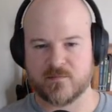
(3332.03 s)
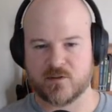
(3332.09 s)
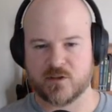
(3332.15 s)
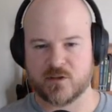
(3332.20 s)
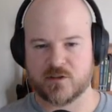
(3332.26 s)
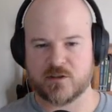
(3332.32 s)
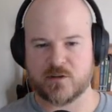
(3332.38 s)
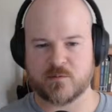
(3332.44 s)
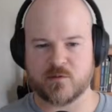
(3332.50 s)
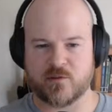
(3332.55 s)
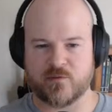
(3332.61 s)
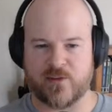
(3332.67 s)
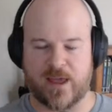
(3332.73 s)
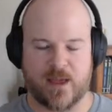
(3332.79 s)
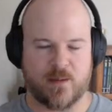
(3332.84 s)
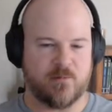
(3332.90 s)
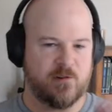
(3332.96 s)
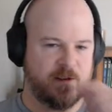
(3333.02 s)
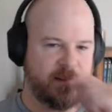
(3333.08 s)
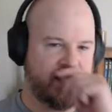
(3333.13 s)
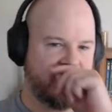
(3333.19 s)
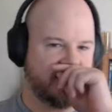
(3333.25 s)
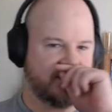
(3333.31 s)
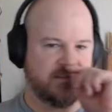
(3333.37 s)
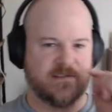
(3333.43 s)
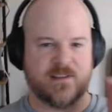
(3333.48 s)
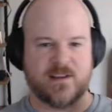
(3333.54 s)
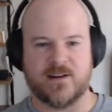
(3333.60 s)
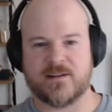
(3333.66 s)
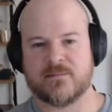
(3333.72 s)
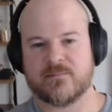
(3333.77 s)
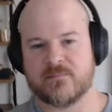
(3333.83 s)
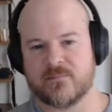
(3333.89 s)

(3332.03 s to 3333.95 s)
There's some sort of aberrant hazard there.